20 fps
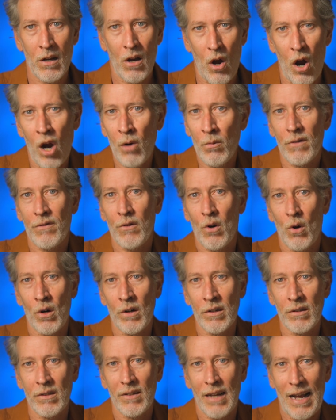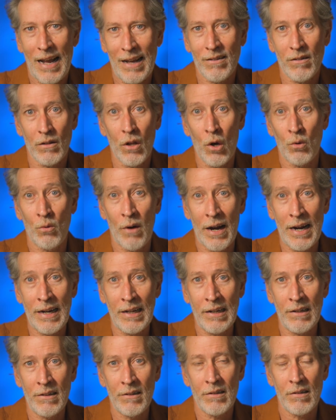Armor, of course, has load
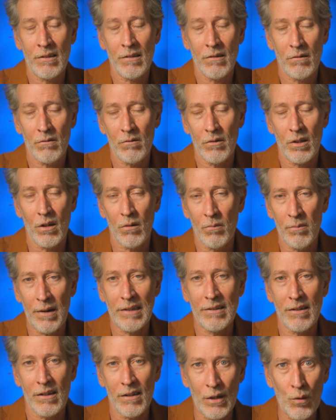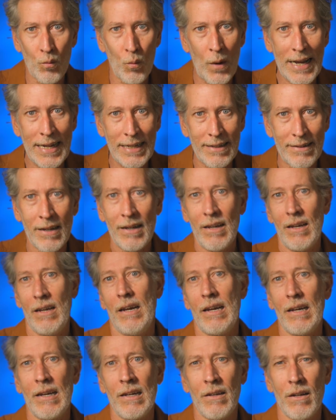ratings, basically weight,
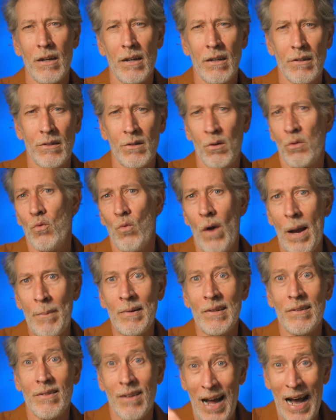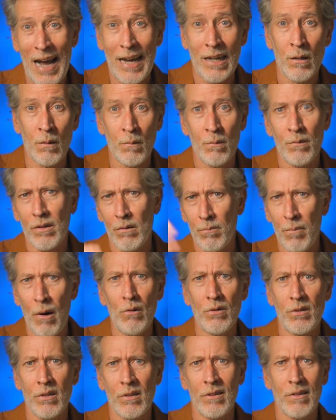and so do weapons and items and
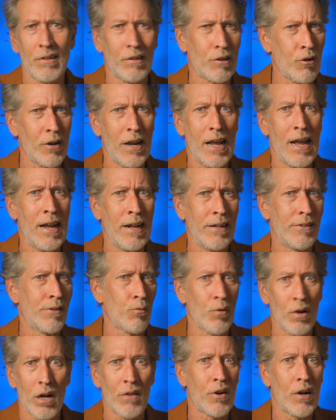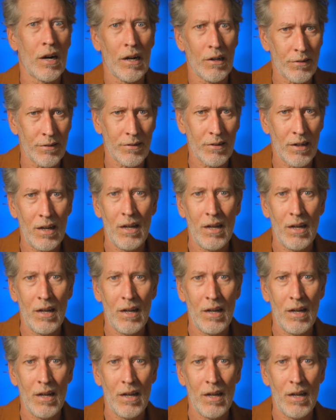potions and grenades and whatever else.